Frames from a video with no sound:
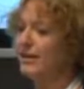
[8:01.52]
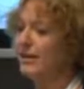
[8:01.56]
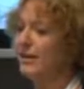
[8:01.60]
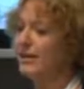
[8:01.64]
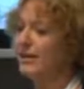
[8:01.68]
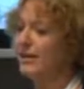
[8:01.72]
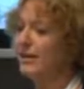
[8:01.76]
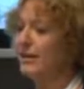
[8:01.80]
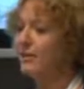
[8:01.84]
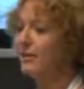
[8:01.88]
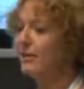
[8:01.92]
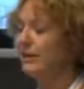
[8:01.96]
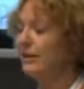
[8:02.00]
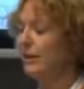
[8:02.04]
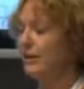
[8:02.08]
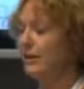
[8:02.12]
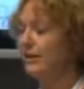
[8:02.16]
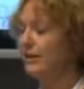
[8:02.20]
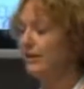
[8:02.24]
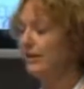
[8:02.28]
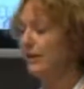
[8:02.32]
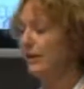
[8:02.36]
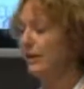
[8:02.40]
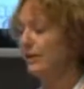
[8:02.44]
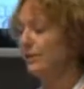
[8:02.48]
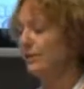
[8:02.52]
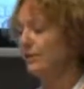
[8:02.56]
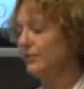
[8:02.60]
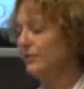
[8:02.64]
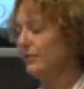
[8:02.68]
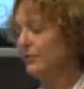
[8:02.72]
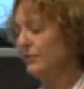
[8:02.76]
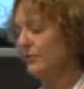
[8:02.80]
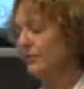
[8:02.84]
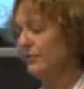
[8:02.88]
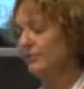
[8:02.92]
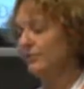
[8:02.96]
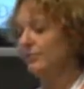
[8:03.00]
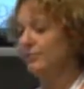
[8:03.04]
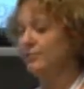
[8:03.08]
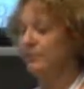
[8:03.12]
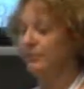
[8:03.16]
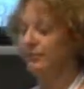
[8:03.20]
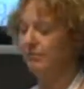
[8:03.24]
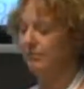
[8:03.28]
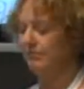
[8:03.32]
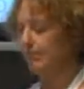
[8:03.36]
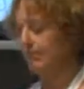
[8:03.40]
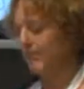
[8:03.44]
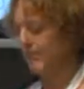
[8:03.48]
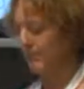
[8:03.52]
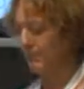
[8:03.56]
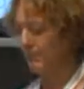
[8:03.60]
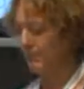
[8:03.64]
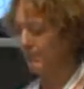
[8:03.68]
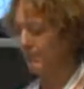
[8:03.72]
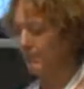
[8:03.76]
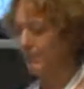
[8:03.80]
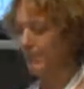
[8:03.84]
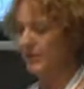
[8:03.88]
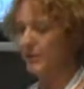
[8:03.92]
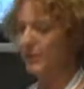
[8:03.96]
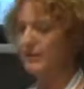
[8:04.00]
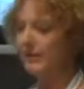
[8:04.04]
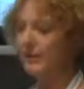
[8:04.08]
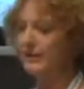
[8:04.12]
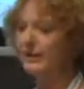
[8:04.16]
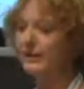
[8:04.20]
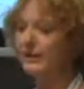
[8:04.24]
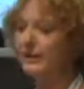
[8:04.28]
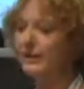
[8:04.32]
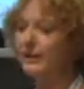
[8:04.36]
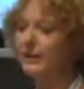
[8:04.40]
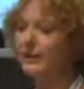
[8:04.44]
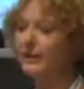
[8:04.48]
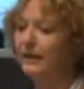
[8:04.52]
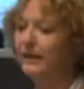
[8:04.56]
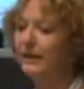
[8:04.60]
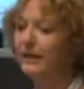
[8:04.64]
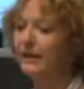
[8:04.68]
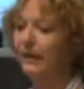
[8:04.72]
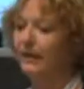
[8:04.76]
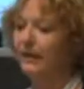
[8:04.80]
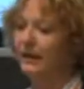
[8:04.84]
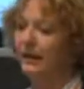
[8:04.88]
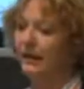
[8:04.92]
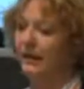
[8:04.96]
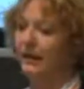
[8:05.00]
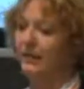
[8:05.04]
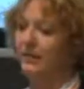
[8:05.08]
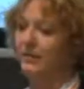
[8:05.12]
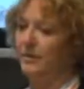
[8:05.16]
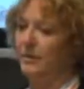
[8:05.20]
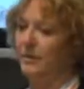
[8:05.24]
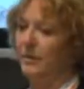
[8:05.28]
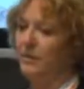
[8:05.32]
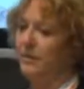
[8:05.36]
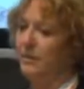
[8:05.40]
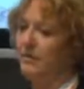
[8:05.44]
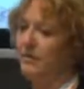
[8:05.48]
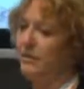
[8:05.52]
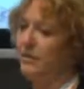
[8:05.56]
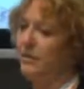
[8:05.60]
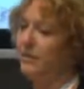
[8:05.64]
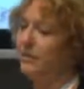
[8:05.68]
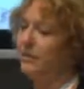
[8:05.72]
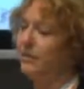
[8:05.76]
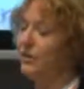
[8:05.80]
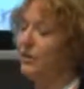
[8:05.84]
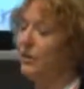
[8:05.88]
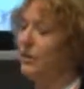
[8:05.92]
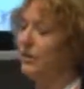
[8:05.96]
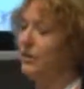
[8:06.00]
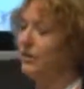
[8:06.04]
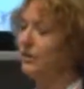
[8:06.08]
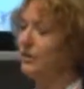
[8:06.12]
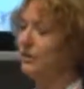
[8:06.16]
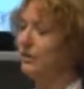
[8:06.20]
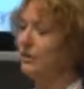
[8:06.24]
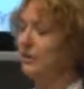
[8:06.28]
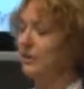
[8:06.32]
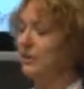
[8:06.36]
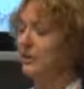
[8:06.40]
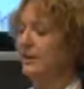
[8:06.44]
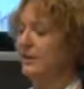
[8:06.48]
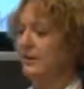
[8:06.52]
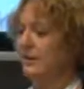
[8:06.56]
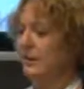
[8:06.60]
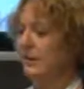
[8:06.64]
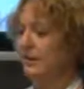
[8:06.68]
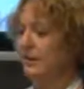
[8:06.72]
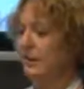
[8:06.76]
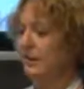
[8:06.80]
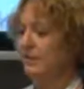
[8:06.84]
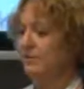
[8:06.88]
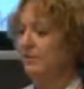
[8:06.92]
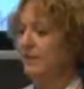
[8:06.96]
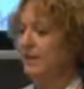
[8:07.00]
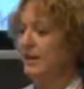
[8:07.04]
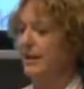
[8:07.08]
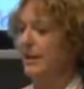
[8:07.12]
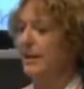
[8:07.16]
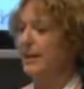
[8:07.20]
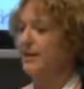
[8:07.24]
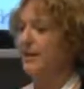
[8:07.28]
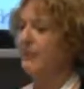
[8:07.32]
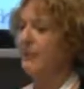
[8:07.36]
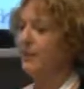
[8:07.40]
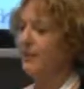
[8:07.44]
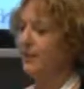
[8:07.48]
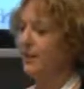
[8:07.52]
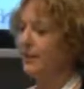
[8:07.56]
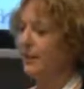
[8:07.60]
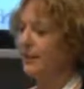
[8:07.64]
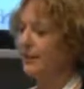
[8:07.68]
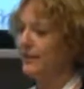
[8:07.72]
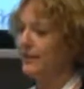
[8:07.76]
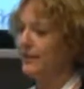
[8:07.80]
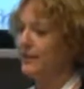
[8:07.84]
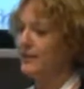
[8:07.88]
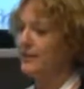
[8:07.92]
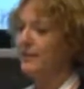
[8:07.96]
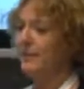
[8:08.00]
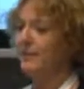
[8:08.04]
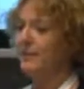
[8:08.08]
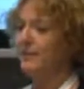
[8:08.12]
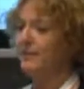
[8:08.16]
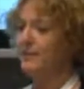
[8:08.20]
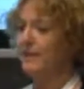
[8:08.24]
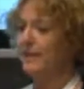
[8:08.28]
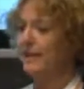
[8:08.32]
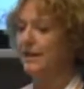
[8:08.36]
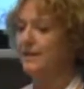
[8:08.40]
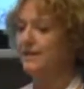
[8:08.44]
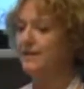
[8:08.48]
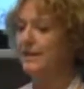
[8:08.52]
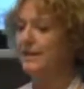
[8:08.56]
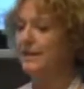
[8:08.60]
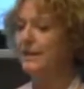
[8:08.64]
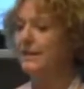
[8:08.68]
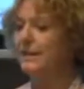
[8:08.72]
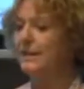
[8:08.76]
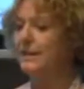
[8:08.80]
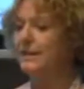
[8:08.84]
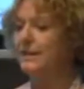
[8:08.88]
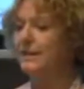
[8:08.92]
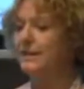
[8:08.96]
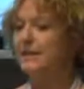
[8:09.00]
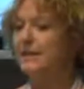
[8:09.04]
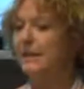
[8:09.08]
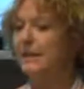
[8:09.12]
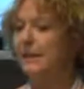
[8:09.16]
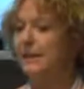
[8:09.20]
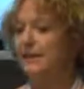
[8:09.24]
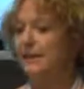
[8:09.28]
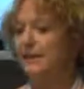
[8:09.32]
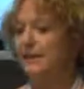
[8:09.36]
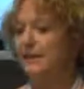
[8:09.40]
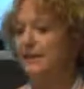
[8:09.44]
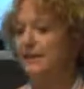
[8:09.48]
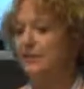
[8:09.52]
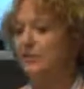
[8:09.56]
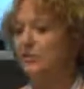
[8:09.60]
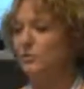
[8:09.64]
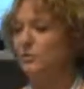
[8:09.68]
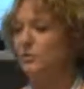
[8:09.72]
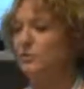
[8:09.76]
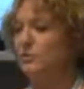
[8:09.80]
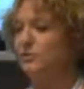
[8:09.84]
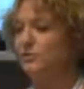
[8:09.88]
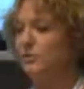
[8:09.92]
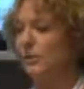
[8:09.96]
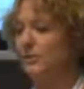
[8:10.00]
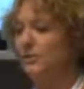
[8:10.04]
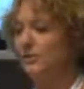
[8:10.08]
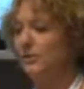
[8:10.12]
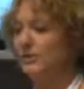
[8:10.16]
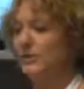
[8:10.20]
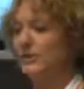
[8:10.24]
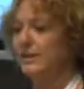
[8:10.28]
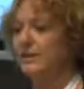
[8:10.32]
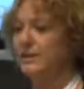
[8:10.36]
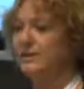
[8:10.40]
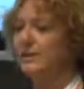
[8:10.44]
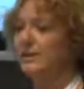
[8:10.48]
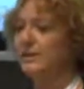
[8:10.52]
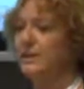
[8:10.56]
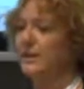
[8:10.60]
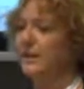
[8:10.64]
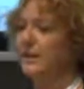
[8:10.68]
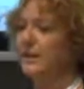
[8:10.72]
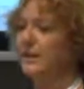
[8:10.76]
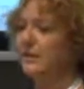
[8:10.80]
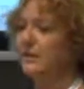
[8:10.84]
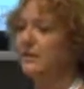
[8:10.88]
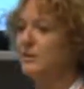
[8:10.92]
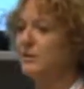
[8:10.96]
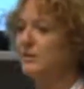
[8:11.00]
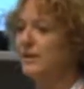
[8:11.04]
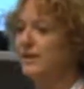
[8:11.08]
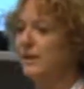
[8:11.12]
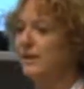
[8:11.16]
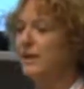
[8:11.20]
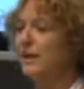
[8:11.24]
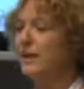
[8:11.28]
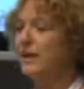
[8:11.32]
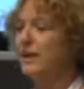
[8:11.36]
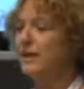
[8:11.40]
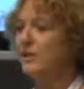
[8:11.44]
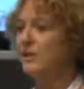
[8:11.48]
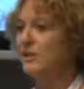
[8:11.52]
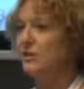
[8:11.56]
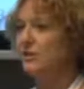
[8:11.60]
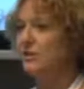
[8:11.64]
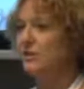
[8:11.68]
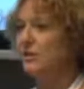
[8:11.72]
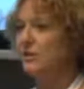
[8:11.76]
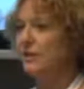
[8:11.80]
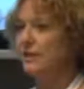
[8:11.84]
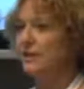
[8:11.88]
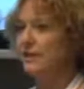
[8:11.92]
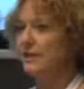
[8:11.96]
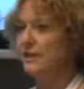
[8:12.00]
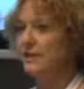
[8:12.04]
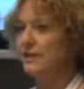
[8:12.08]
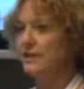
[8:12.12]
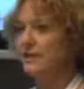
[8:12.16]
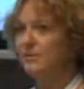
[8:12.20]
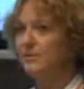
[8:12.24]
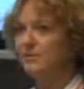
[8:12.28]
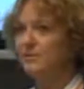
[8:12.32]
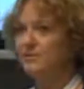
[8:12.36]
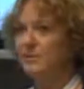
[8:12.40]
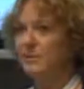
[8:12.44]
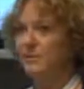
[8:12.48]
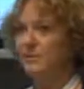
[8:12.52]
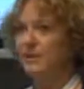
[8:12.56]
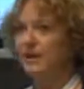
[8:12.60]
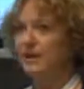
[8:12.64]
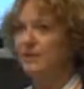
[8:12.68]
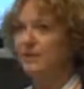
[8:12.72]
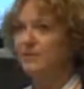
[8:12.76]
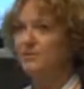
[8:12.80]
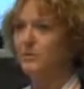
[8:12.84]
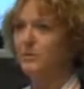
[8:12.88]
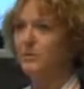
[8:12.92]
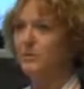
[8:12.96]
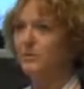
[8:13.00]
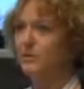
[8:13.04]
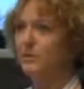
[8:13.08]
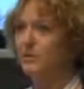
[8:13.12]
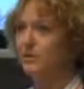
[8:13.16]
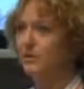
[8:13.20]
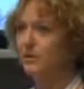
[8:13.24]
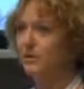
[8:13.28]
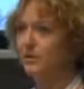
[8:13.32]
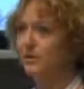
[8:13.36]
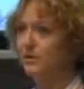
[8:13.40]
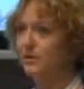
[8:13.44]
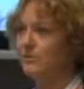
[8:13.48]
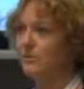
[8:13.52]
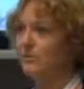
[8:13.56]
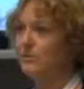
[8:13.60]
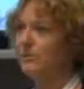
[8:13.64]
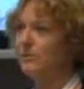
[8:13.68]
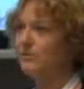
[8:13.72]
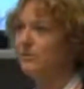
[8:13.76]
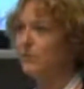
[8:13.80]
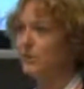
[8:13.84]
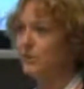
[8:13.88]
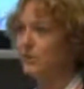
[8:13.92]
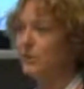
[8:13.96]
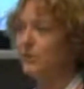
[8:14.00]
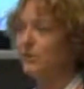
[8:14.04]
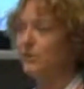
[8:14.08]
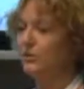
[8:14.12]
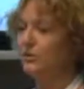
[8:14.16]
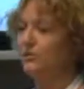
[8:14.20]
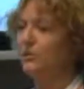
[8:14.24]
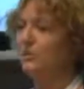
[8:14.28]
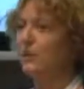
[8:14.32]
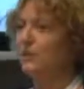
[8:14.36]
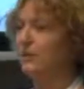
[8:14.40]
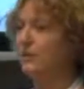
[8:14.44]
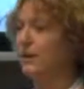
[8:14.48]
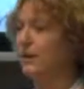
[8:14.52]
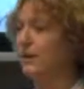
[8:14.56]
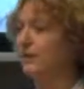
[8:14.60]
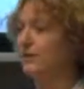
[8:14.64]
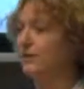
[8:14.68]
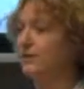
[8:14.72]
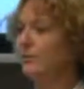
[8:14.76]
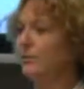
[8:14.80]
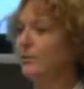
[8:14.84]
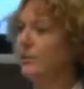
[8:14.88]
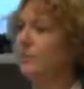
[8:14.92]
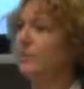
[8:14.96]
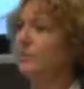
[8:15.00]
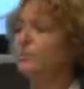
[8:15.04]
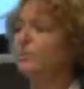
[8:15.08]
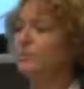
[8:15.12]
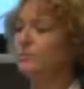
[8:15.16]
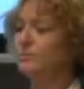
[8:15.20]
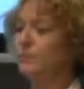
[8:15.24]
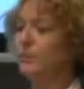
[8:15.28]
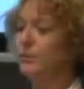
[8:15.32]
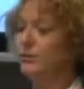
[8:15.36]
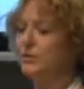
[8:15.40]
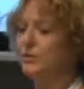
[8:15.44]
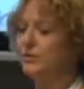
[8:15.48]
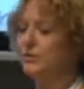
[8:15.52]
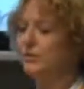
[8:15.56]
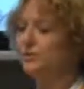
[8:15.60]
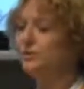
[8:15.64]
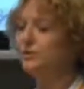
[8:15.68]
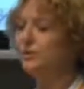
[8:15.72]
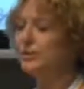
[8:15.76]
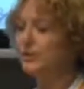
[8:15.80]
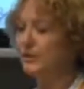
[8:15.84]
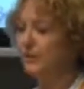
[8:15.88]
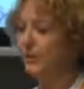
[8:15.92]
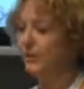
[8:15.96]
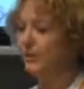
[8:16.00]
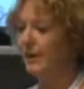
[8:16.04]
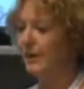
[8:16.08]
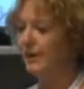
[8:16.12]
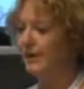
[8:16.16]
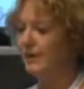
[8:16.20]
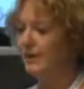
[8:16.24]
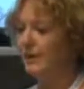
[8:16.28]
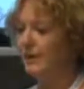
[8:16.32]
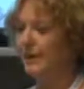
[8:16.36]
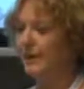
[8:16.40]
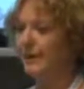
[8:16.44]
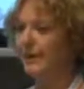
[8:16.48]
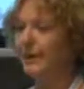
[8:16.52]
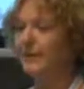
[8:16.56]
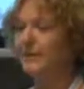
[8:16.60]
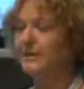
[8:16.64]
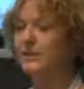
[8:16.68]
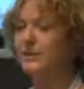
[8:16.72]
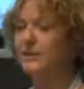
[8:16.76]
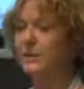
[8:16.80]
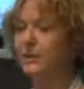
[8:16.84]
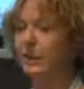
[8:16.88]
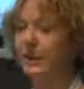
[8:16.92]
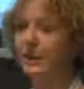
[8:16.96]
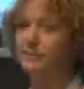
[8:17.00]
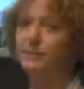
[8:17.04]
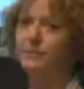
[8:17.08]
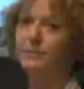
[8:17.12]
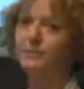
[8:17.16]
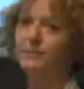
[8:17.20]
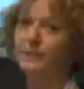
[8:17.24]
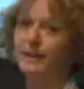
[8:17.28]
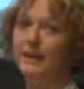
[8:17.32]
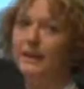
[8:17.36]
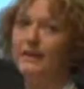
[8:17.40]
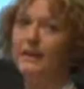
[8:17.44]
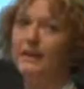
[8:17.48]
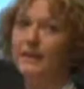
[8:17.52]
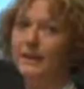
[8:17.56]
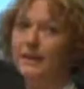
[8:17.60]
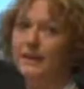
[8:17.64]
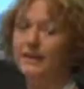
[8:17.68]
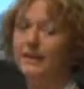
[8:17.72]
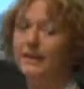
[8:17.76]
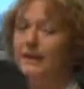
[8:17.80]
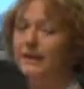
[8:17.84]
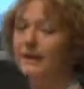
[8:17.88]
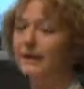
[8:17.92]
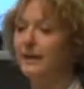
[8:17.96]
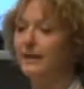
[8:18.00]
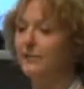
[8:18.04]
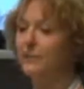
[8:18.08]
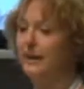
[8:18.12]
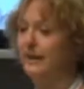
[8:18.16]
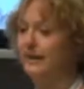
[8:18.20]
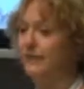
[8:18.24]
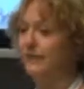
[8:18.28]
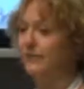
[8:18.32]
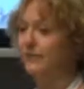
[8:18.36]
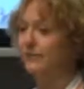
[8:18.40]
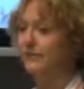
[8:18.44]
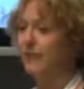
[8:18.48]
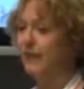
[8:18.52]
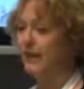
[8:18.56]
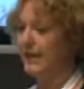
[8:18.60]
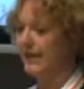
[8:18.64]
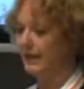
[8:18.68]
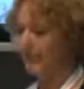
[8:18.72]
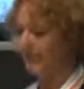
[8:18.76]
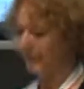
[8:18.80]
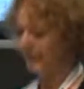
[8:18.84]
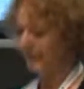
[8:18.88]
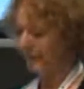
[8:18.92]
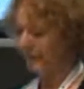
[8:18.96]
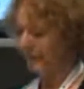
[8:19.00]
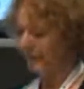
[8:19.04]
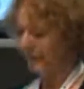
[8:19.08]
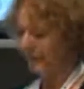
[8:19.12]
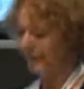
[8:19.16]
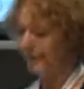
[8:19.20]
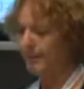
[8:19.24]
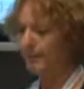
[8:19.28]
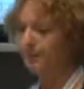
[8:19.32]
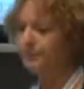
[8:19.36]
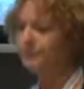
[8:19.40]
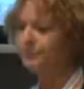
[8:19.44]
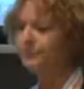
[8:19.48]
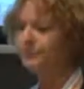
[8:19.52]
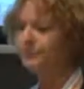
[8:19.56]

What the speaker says: HDL cholesterol levels. Perhaps not. But on the whole, allowing for the fact that these people have diabetes, there's normal growth, fertility and lifespan. So you can see that the mouse model is not such a good mimic of the human model. So we have to take that into account when we're thinking about different candidates.